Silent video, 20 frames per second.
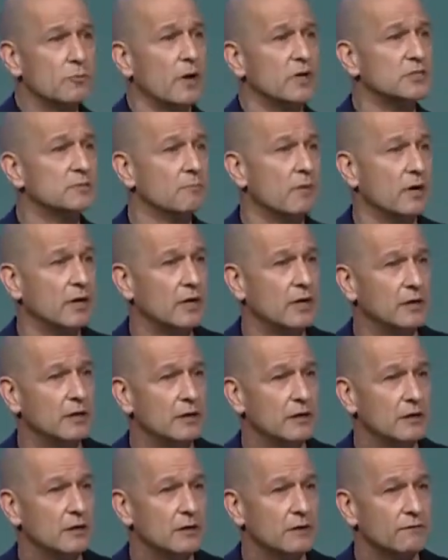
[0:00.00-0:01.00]
much money
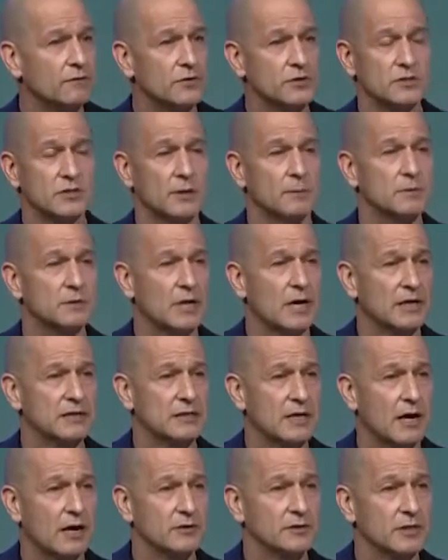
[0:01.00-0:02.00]
for subsidized
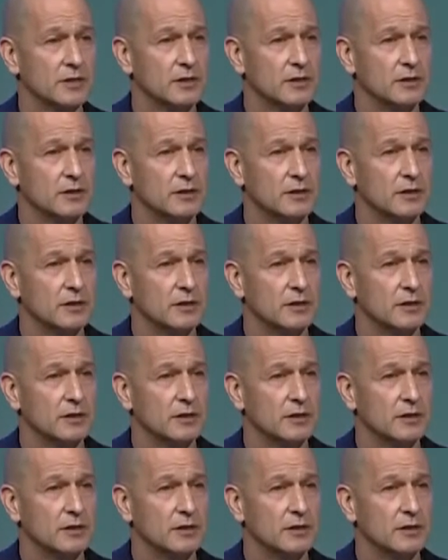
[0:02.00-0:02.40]
housing,